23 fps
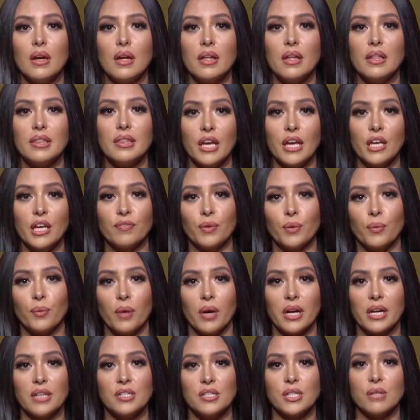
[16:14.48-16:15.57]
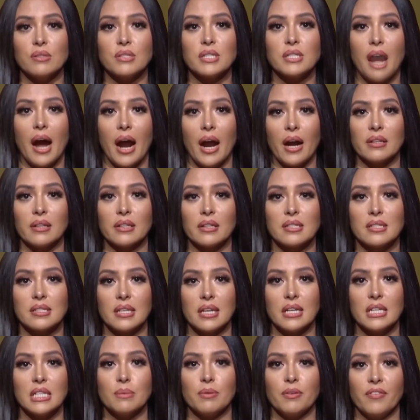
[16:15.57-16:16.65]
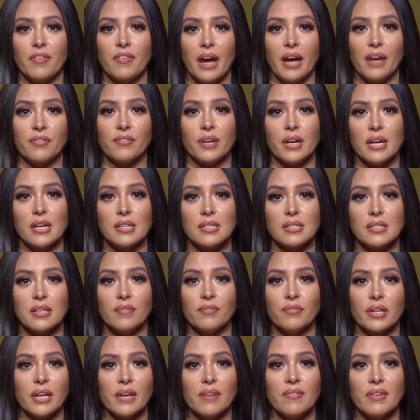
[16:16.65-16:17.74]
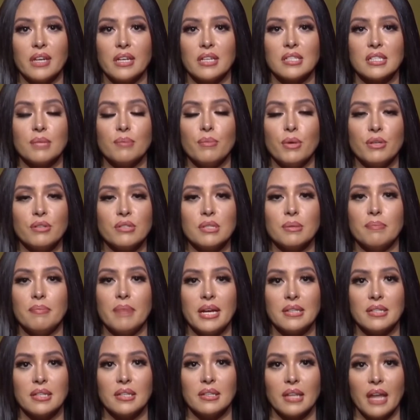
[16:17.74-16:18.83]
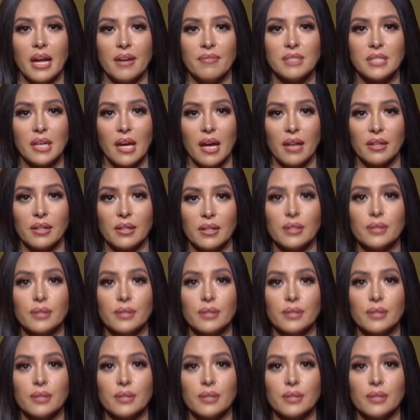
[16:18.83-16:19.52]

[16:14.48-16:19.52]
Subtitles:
Thank you for working so tirelessly to provide for us and for giving us the most amazing life together.